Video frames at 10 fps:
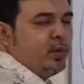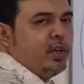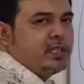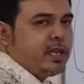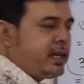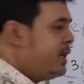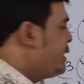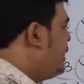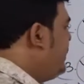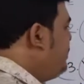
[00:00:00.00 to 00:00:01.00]
We will
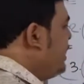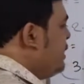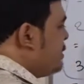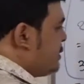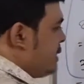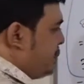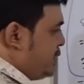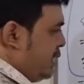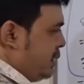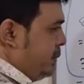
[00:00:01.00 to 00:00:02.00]
target the
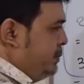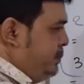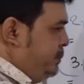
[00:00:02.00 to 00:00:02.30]
subject